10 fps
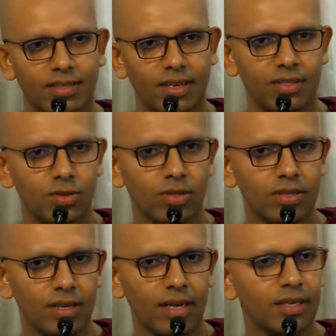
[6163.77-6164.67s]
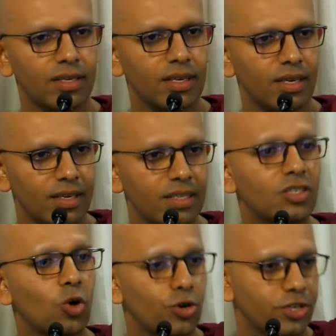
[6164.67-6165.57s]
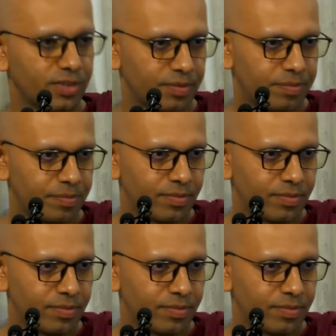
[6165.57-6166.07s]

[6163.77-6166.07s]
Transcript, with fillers: Right? So this is like a distortion